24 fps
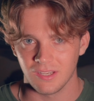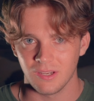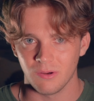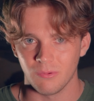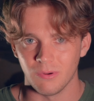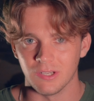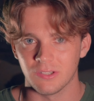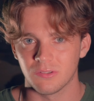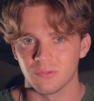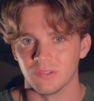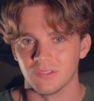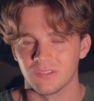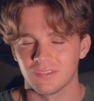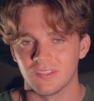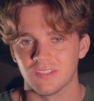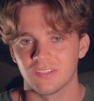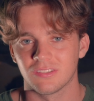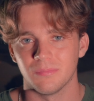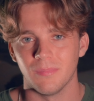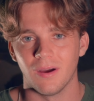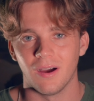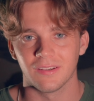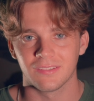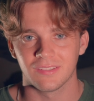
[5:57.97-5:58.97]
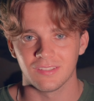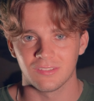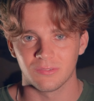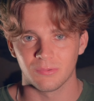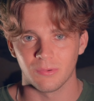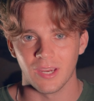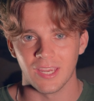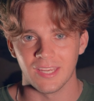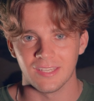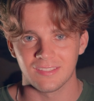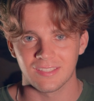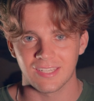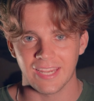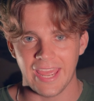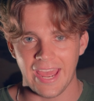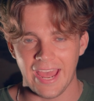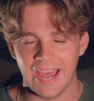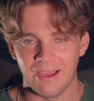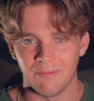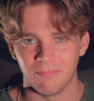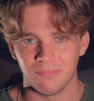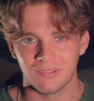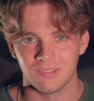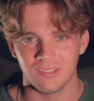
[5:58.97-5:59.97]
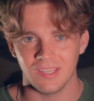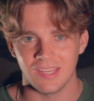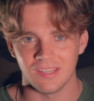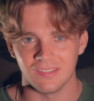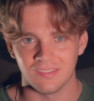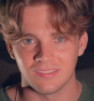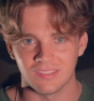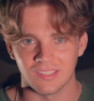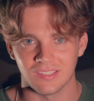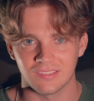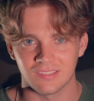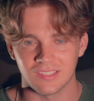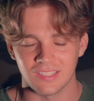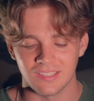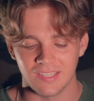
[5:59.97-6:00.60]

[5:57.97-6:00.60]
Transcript: which was the smartest way to get abs in 60